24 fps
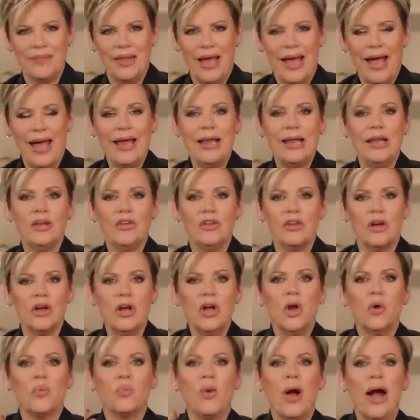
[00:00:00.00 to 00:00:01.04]
Hallelujah.
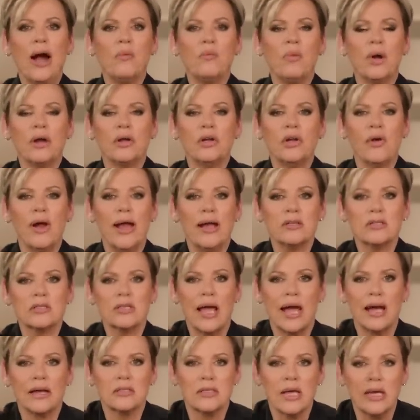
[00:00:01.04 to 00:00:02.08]
Right where you're at,
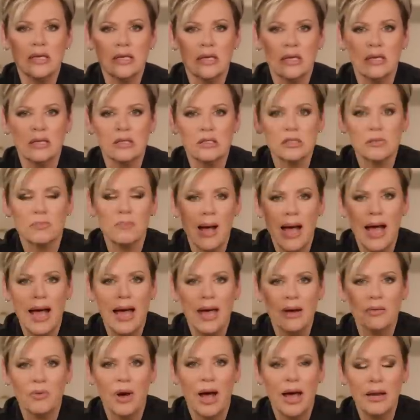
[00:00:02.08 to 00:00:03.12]
say, I take it. It's
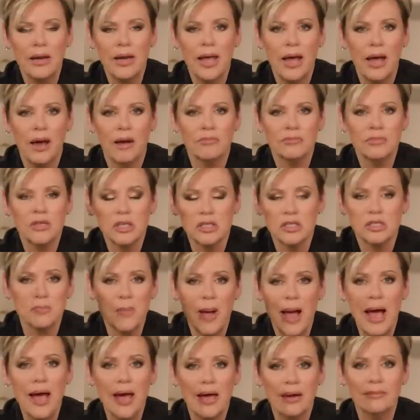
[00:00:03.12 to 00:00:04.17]
mine right now. It's
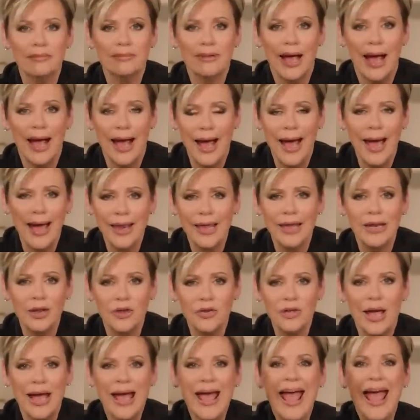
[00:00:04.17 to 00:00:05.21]
mine.
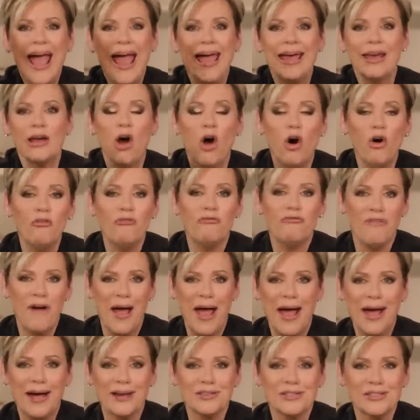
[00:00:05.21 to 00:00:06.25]
Hallelujah. And hold
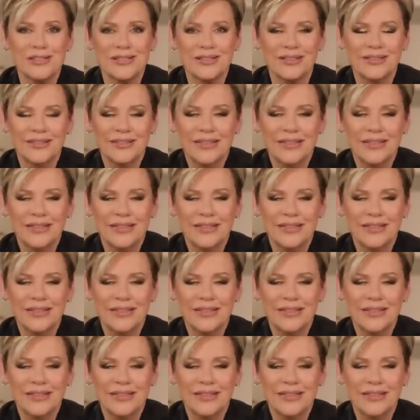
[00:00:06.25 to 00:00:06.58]
fast.